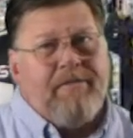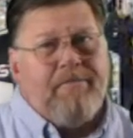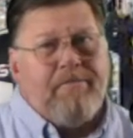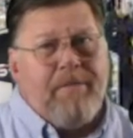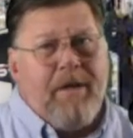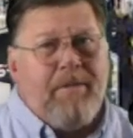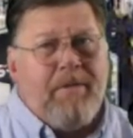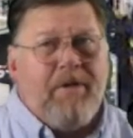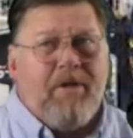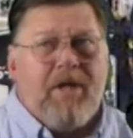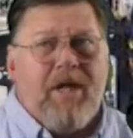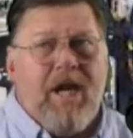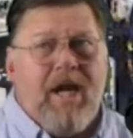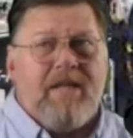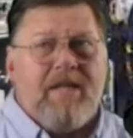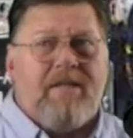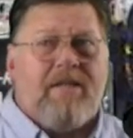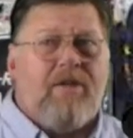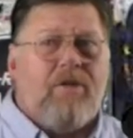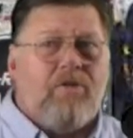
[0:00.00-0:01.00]
Maybe you
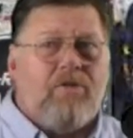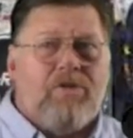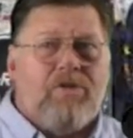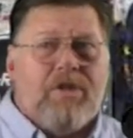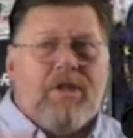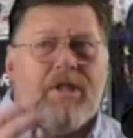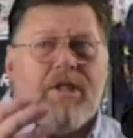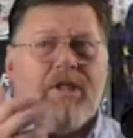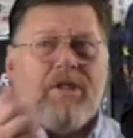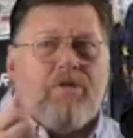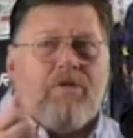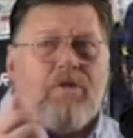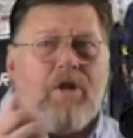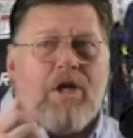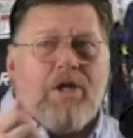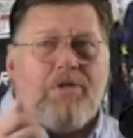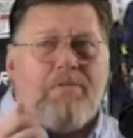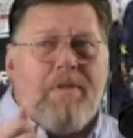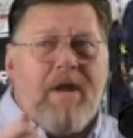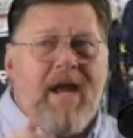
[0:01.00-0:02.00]
got those
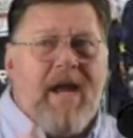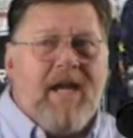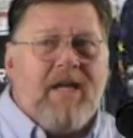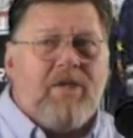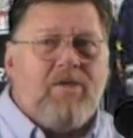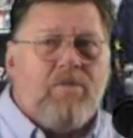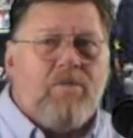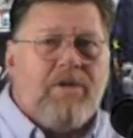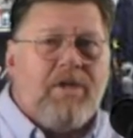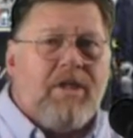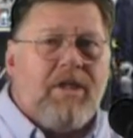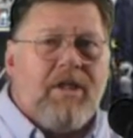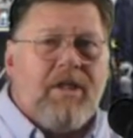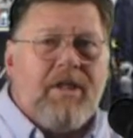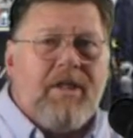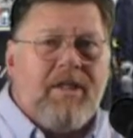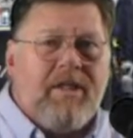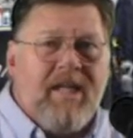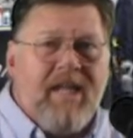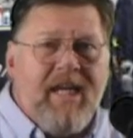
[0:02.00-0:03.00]
crush bags with
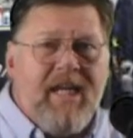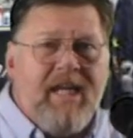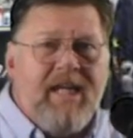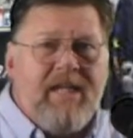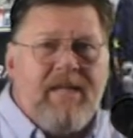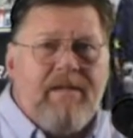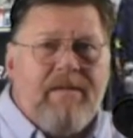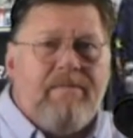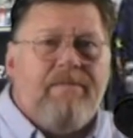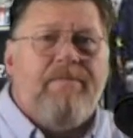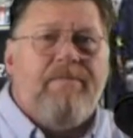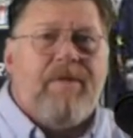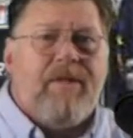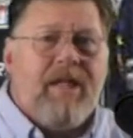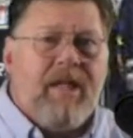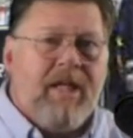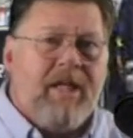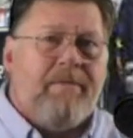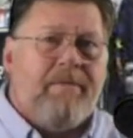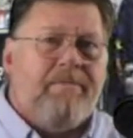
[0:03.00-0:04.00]
the heat
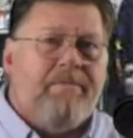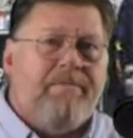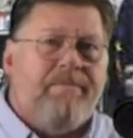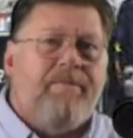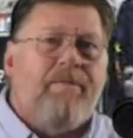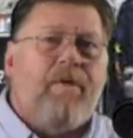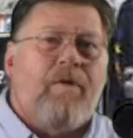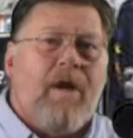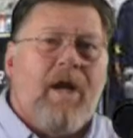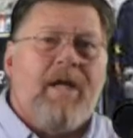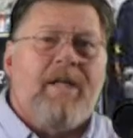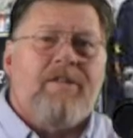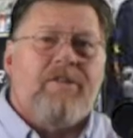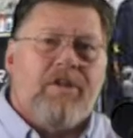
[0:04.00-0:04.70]
in them, right?